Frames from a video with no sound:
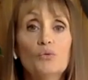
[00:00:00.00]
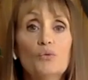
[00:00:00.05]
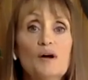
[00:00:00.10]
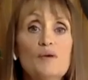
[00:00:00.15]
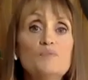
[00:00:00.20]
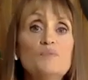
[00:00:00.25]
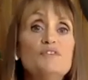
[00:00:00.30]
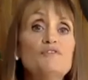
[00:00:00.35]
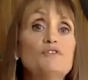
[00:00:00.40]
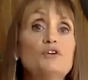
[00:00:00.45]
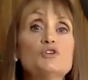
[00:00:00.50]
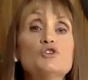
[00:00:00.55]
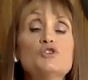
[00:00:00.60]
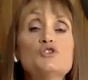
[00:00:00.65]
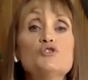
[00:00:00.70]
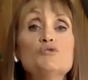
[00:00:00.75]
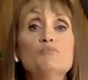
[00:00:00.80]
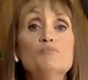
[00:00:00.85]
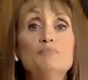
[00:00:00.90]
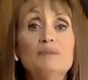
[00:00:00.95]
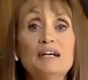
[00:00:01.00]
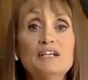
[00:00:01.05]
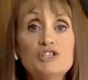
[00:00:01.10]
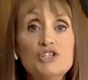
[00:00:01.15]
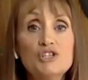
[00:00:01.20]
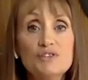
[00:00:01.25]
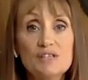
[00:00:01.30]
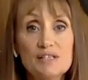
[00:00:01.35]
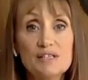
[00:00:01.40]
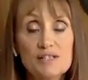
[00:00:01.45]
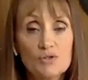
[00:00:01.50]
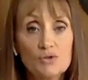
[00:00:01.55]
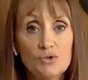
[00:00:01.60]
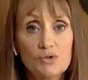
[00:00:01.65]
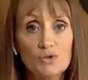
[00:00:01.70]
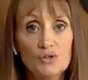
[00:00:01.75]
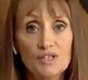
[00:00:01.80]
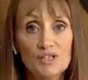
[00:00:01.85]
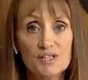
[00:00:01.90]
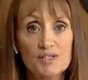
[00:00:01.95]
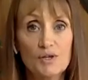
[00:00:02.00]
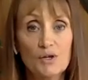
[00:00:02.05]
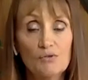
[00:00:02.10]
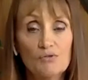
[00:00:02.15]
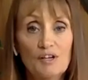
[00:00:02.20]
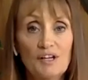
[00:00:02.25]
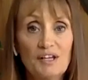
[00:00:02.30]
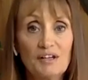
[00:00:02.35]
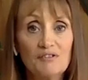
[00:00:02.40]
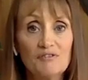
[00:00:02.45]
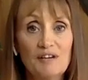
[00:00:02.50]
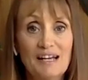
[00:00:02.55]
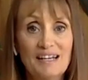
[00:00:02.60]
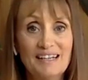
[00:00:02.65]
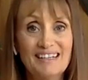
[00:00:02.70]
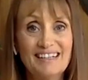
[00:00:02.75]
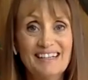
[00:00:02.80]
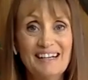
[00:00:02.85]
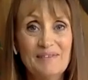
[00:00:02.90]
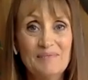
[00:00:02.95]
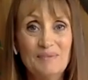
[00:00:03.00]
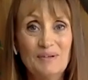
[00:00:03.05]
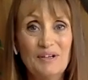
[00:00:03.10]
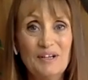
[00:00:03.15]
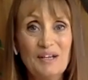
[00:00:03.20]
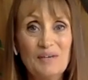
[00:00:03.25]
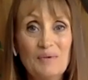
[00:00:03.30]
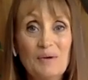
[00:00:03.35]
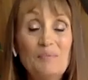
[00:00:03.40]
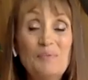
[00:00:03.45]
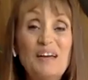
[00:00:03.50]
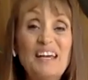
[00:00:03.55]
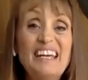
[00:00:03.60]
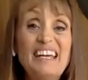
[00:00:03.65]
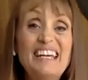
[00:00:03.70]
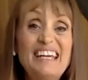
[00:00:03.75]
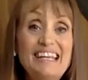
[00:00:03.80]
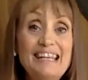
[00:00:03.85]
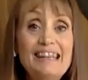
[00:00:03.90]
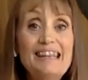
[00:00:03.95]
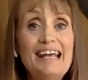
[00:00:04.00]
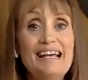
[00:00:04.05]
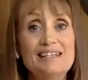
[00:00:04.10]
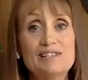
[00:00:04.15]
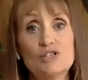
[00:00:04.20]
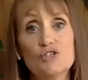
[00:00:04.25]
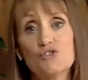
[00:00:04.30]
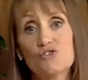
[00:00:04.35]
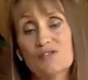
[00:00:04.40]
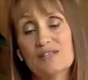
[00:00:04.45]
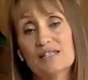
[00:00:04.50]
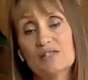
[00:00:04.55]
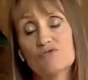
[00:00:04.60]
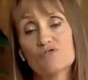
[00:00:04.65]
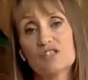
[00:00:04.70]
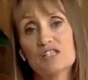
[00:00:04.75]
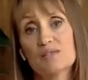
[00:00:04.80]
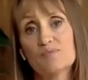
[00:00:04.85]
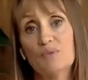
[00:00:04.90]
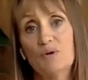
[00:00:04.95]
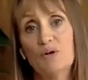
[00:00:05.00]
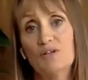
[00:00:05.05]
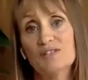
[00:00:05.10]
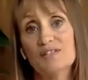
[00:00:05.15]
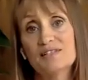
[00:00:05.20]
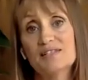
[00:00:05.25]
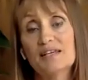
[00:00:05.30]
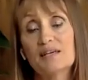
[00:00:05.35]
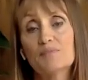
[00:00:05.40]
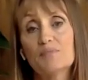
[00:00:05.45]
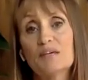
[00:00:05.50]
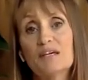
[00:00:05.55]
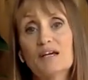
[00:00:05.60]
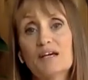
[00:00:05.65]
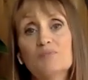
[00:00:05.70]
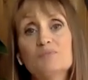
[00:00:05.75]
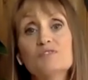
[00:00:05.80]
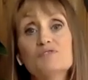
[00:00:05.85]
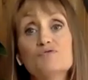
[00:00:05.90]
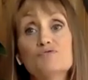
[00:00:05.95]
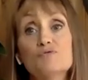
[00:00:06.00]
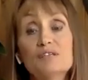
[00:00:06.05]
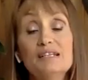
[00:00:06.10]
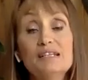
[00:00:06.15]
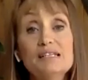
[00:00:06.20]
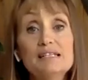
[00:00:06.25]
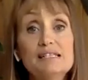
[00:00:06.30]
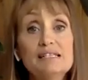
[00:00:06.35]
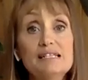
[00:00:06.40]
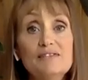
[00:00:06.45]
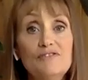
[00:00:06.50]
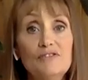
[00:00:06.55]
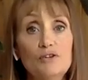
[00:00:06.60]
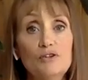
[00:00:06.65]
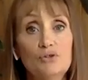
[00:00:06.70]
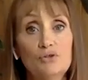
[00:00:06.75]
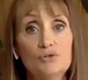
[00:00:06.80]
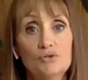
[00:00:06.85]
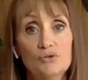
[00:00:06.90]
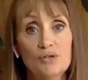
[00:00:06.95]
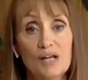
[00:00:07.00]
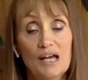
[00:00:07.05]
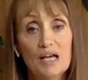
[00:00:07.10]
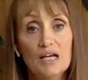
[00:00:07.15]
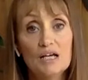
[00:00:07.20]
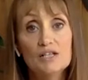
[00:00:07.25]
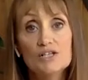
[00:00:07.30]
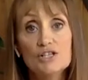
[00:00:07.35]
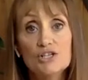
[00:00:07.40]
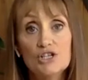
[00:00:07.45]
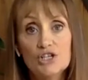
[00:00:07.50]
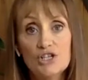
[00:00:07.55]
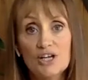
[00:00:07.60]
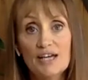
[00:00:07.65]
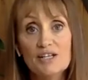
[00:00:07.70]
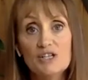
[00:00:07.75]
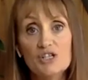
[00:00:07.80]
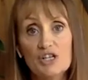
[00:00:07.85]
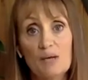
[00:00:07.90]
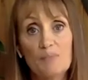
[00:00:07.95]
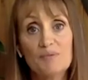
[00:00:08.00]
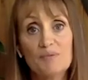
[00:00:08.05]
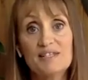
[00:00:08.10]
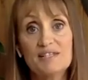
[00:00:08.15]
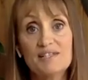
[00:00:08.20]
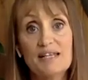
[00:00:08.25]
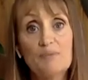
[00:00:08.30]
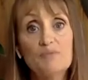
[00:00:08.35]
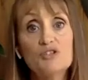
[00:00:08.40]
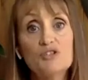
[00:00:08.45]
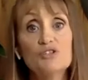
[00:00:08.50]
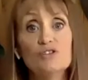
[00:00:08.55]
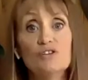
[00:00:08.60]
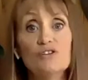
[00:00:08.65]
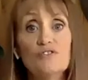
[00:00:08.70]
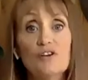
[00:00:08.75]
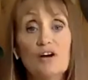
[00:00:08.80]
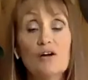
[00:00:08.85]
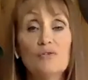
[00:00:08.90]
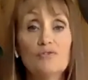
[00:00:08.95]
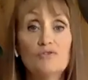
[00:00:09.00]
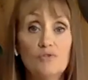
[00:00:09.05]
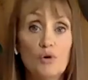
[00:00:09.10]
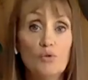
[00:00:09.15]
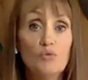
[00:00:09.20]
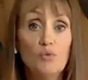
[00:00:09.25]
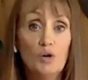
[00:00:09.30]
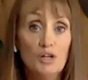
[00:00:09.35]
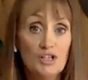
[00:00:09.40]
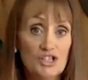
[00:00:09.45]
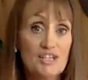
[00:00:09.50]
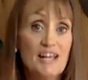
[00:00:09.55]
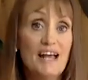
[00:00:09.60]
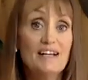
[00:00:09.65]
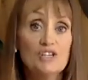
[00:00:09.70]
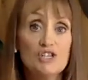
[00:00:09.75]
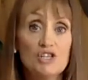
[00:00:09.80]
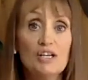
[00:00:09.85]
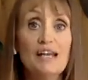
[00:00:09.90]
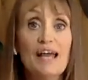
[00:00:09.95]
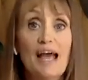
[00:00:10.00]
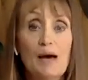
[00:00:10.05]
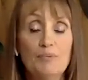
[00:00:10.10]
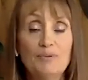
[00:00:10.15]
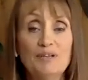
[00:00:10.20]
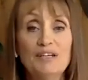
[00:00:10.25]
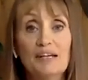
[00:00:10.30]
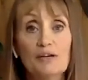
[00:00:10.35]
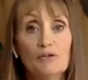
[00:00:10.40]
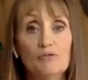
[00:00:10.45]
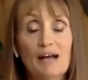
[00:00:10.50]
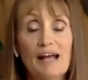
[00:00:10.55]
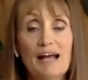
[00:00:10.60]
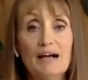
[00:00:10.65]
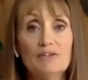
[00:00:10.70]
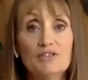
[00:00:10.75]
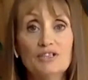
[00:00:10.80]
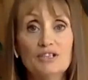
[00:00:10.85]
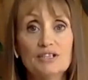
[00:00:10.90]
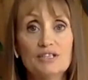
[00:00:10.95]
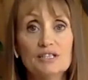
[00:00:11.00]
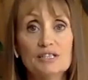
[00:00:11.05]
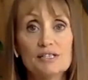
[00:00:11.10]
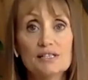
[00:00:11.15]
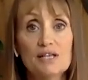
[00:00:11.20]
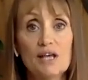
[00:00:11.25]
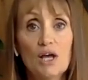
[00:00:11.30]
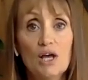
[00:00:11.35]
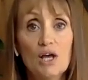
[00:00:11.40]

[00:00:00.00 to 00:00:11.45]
When we've got too much of this cortisol running around in our body, when we're in that stress response, it becomes really difficult to change our perception of, of, of what's actually happening around us.